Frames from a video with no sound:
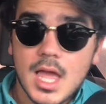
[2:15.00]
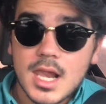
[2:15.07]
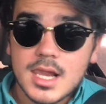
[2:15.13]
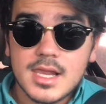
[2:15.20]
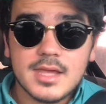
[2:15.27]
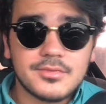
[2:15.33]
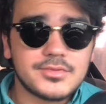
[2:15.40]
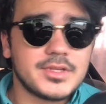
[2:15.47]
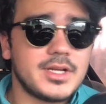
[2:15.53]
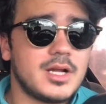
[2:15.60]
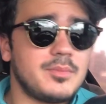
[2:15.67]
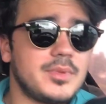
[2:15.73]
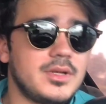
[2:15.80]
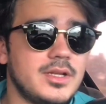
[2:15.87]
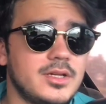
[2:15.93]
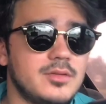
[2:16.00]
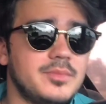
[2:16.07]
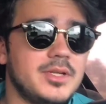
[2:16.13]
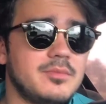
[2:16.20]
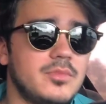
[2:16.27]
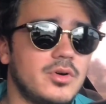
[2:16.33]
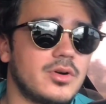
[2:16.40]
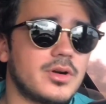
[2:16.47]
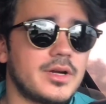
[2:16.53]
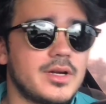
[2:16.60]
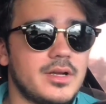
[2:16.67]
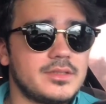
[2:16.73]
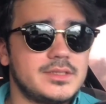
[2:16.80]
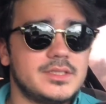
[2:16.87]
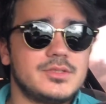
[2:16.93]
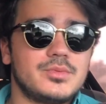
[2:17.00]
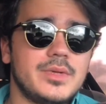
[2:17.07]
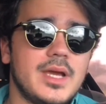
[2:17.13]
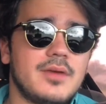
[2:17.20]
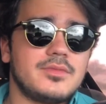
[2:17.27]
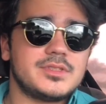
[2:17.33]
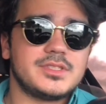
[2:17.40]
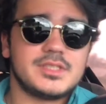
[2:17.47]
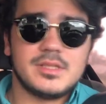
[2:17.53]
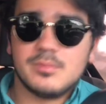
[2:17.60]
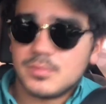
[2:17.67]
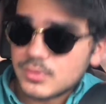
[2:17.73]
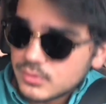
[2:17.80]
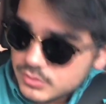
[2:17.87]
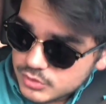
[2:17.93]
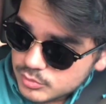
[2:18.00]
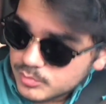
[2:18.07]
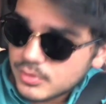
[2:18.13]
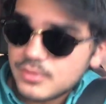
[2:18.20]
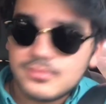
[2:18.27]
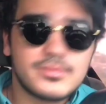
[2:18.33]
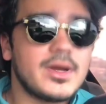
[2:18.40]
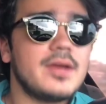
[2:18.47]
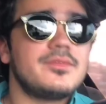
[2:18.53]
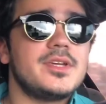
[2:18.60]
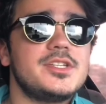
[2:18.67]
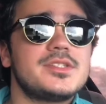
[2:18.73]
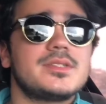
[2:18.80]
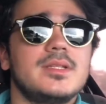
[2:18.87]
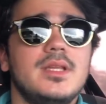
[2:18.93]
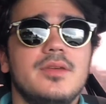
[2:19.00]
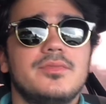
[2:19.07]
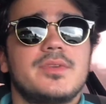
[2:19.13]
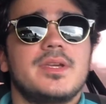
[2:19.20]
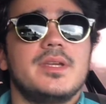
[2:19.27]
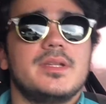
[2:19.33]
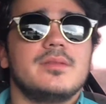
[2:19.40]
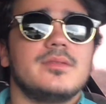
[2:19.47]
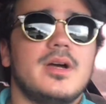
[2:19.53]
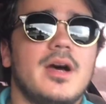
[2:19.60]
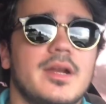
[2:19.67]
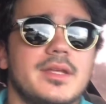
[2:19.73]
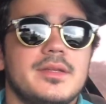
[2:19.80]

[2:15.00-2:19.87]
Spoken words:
lift it up a little bit more since we have a simple 2.5-inch lift kit on